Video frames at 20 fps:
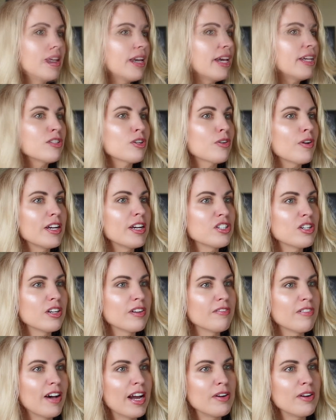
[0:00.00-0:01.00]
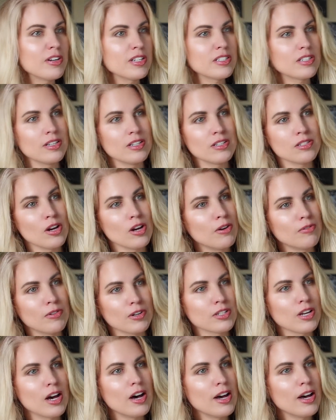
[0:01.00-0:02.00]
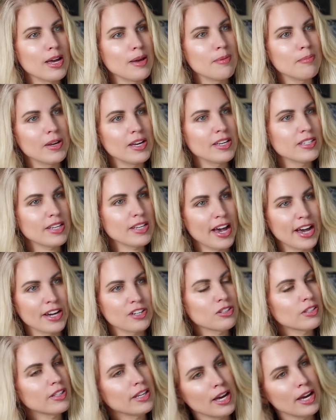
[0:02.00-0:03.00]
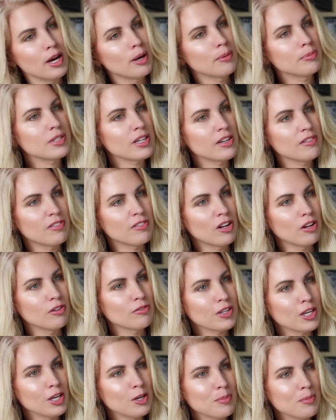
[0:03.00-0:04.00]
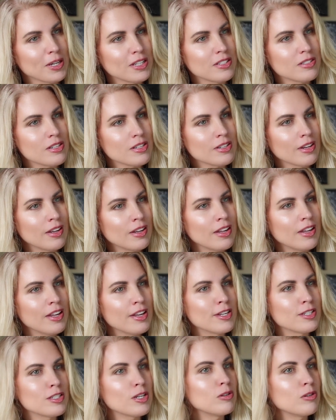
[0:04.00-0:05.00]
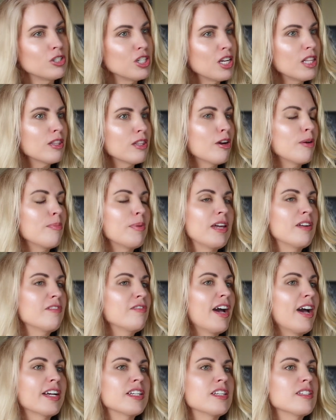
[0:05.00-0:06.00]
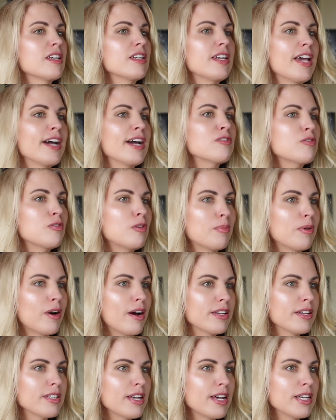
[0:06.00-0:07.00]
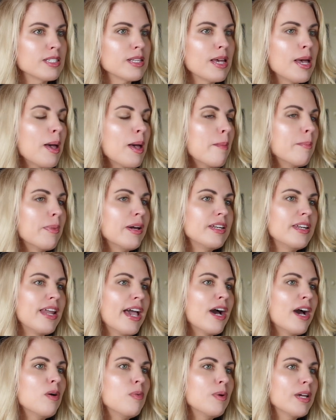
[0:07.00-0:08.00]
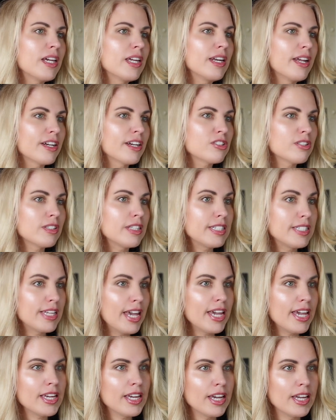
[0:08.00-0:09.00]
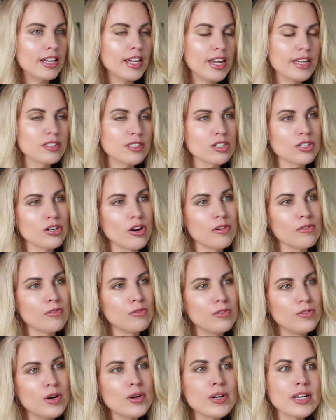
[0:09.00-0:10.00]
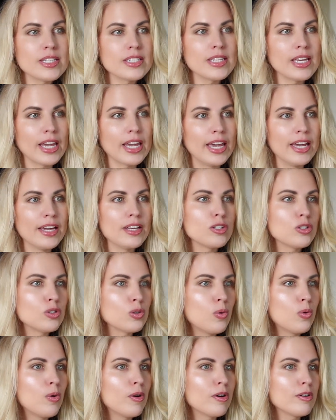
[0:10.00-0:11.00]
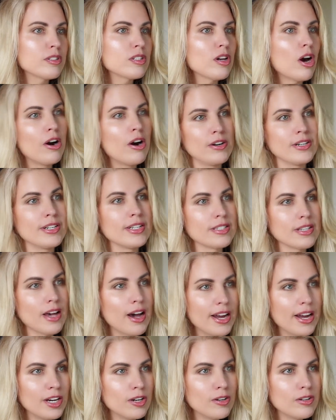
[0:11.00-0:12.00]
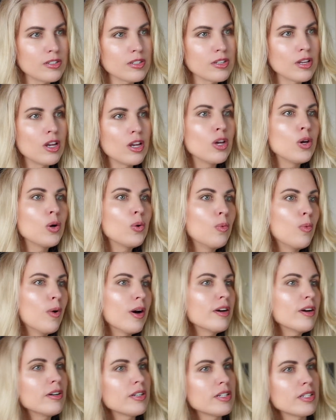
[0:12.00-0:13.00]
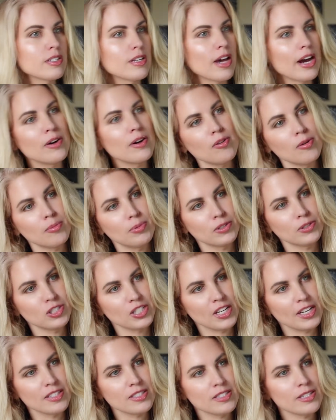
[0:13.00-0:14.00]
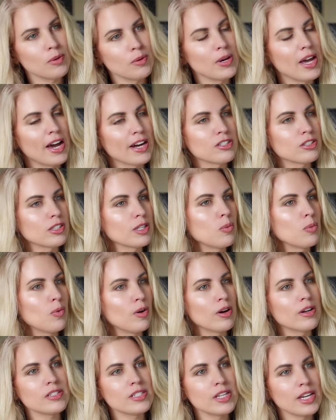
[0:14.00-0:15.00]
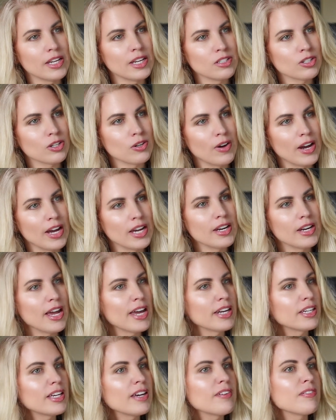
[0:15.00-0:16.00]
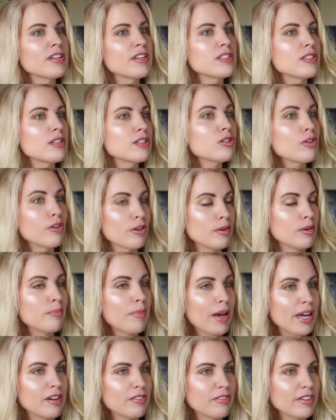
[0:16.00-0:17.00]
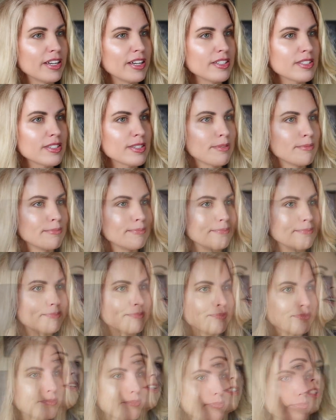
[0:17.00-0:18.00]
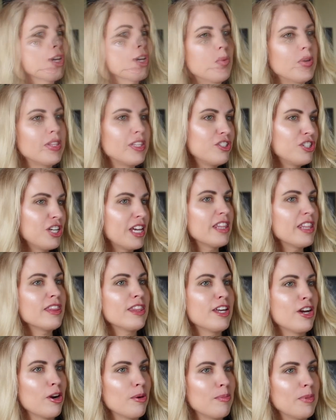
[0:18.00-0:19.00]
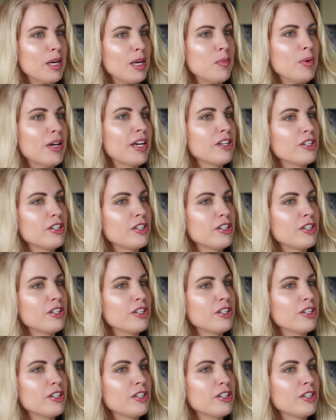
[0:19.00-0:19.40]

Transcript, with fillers: integration of viruses over time has actually helped evolve humans. So, gene therapy, in fact, is a natural process, but now we can actually take it and start focusing it towards our desires. What are desirable genes that we actually want to integrate and give us certain benefits? So, with gene therapy, we